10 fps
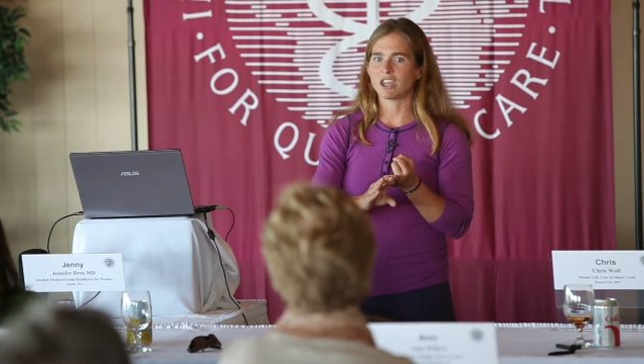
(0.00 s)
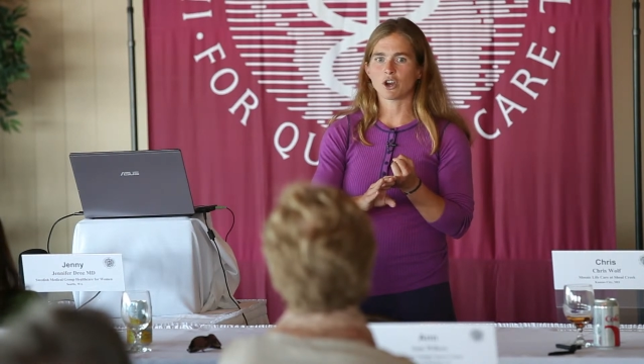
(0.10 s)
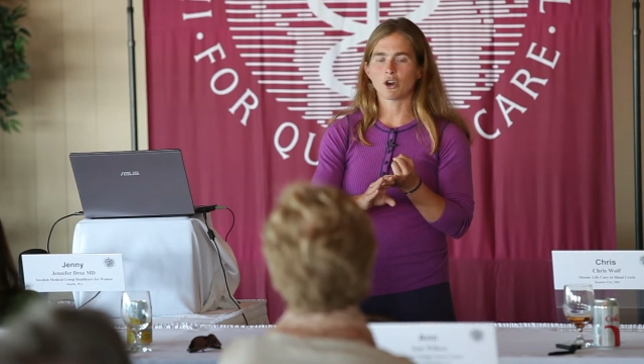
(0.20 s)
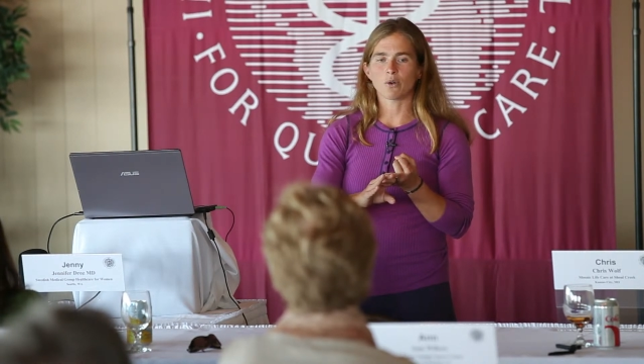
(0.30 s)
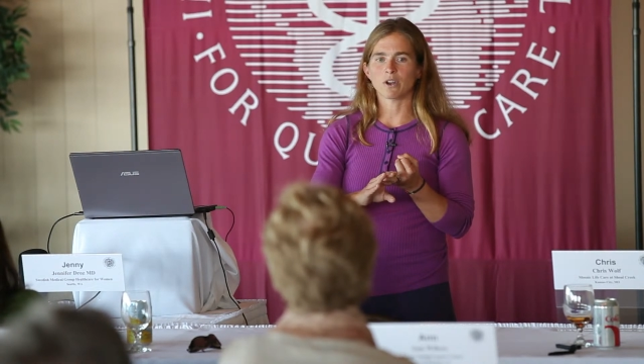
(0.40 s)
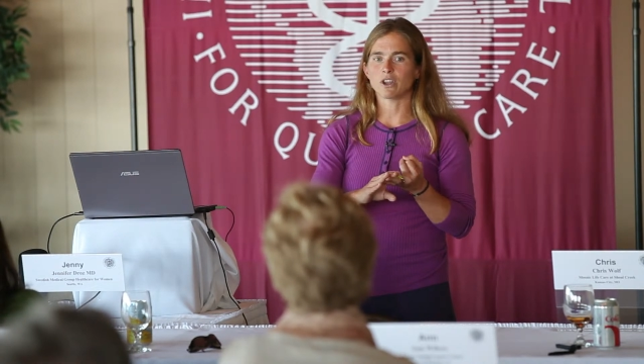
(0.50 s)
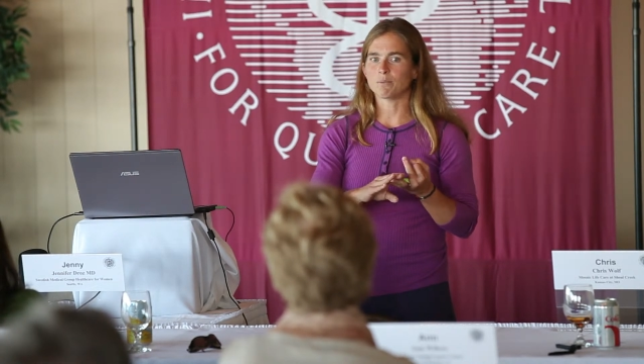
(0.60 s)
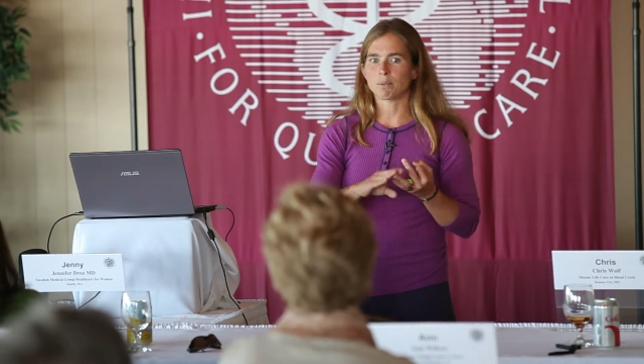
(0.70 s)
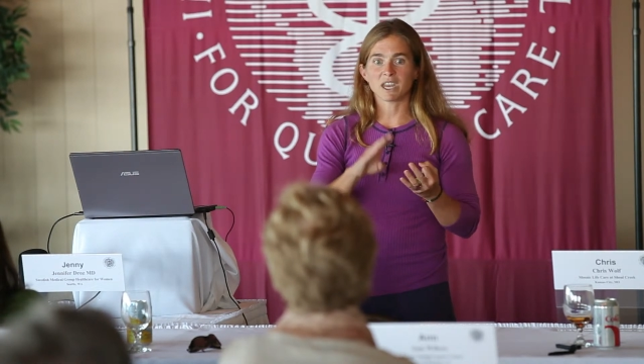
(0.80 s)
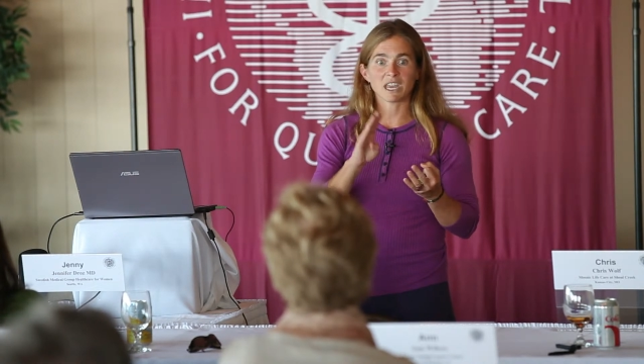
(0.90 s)
you know,
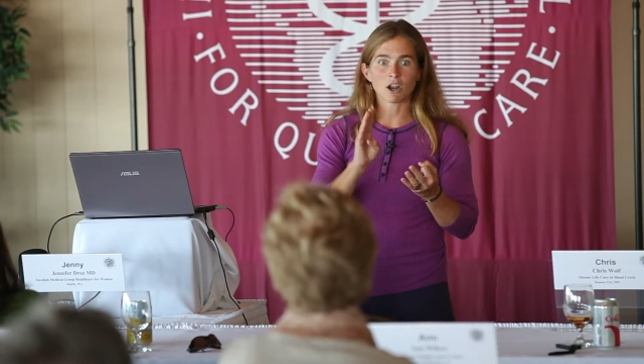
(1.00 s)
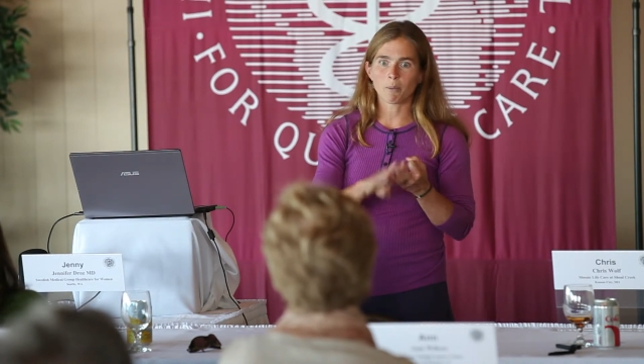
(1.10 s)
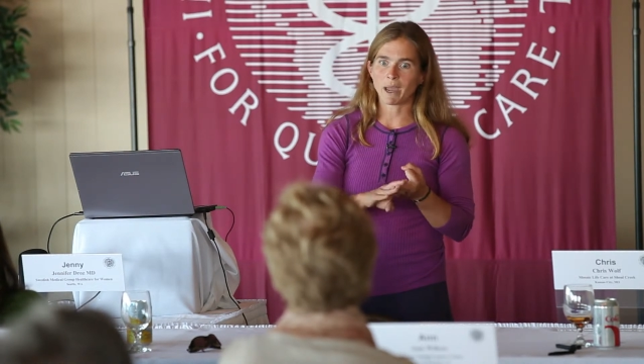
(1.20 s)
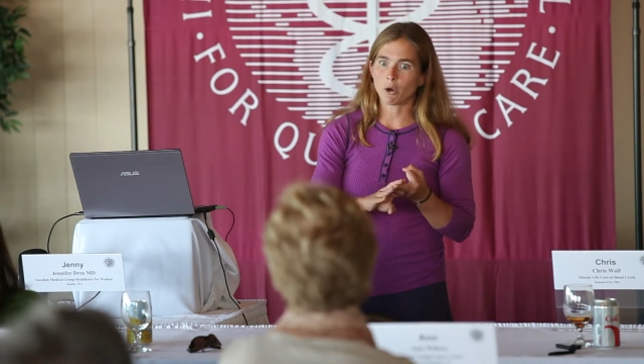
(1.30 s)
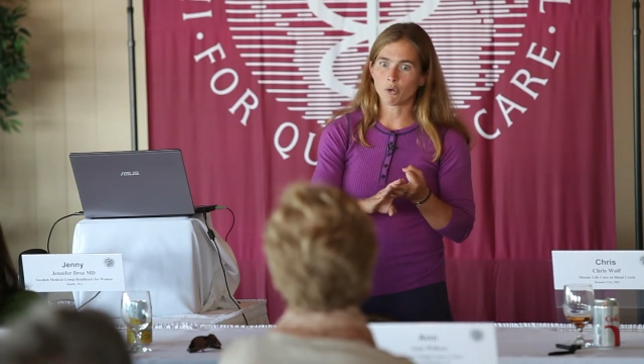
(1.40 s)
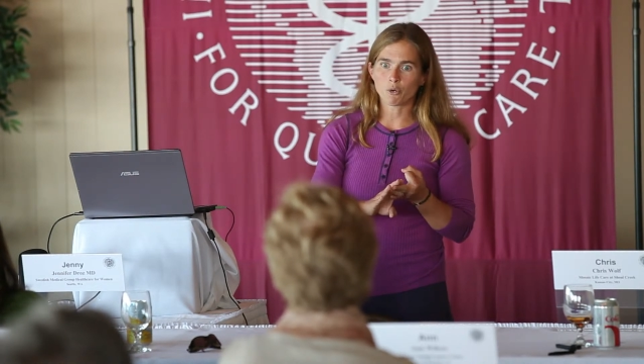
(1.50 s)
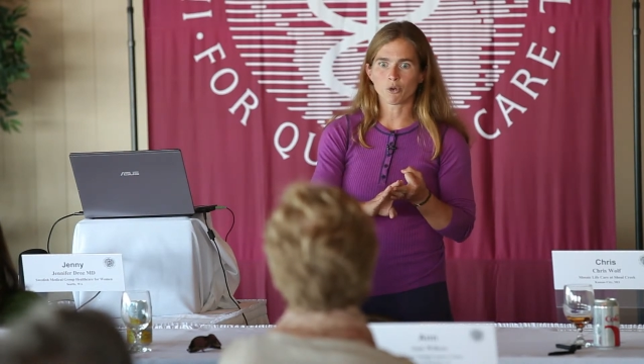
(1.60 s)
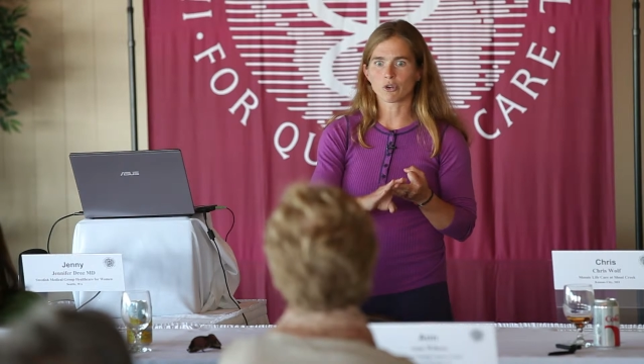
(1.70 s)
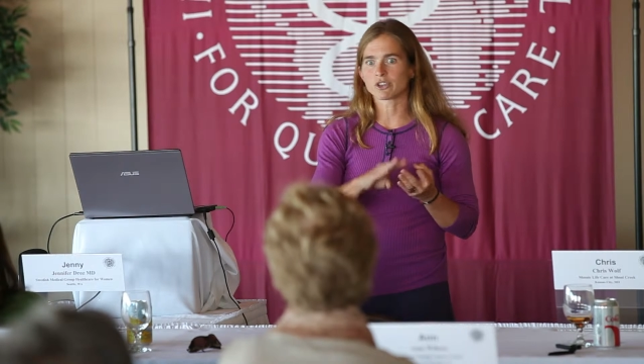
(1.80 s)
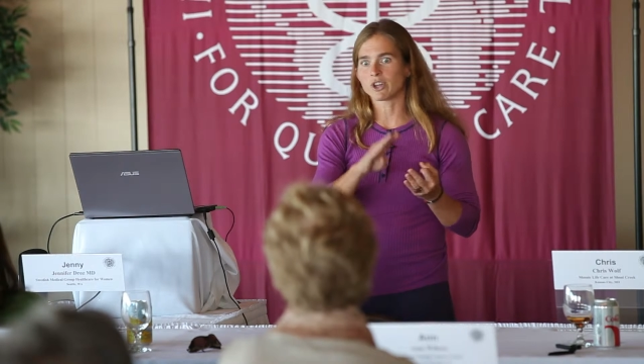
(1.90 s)
putting in all my own
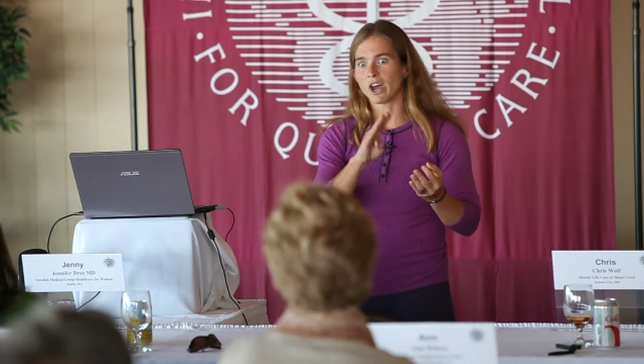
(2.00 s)
orders,